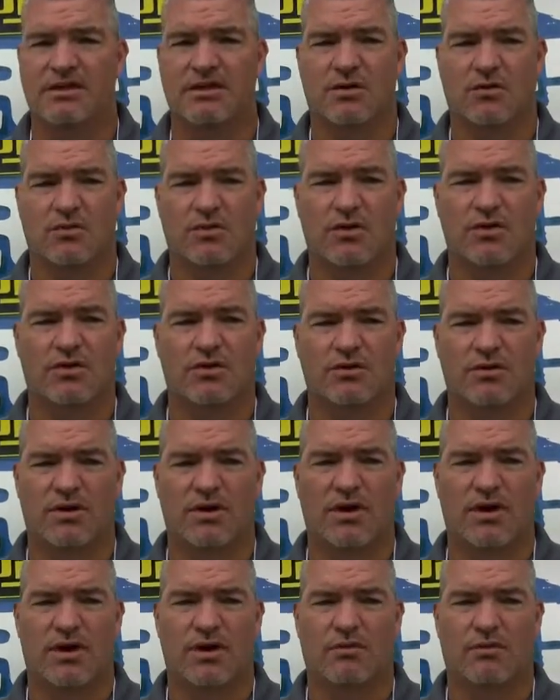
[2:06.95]
So
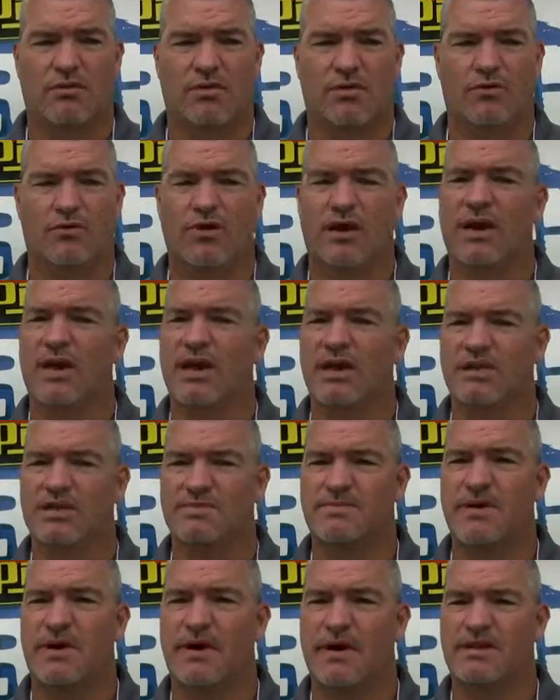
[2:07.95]
we're uh, we're really
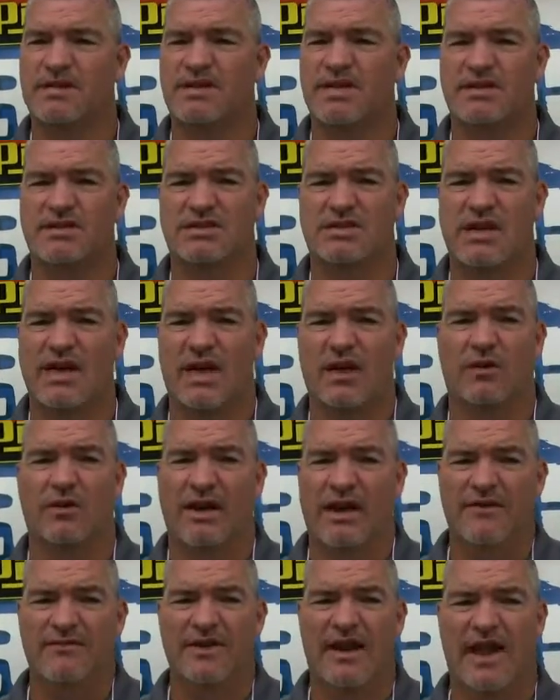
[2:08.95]
experienced in skill,
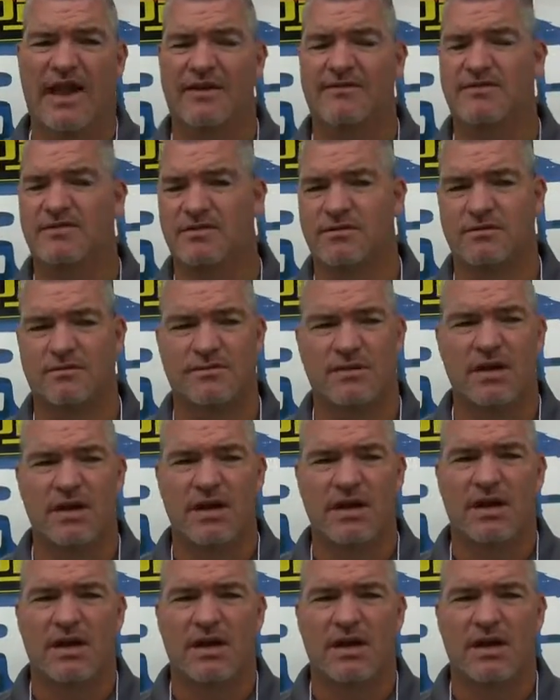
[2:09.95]
and even have some